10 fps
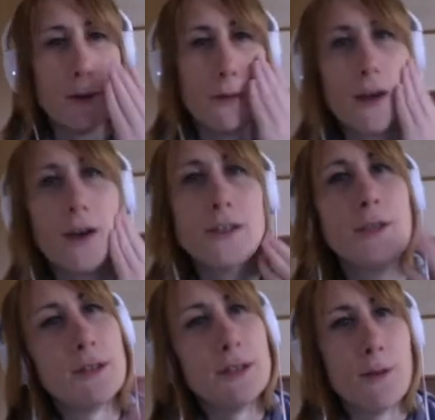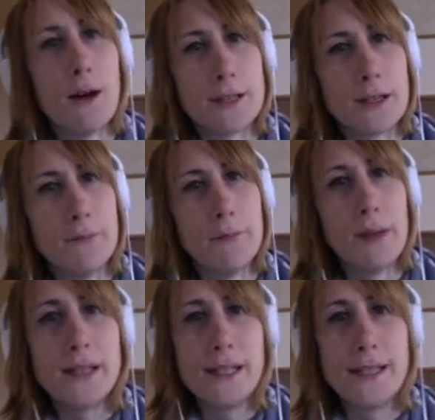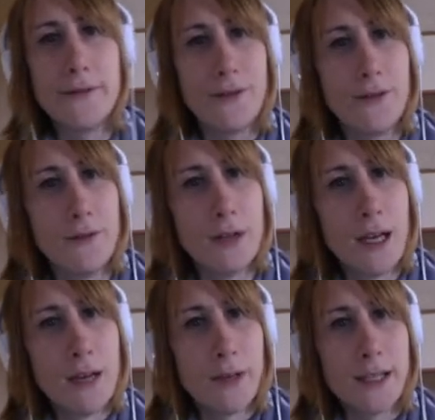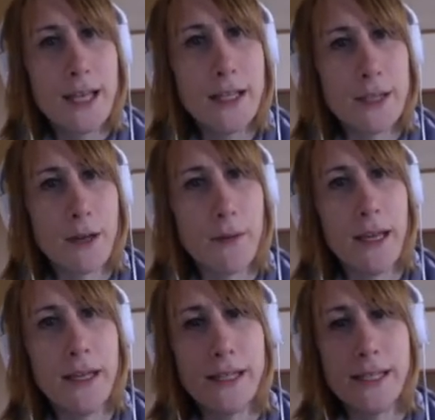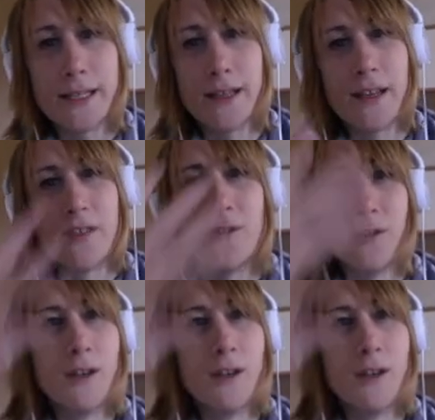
with kanji, which is why it's so bloody difficult. But essentially, what it means is that your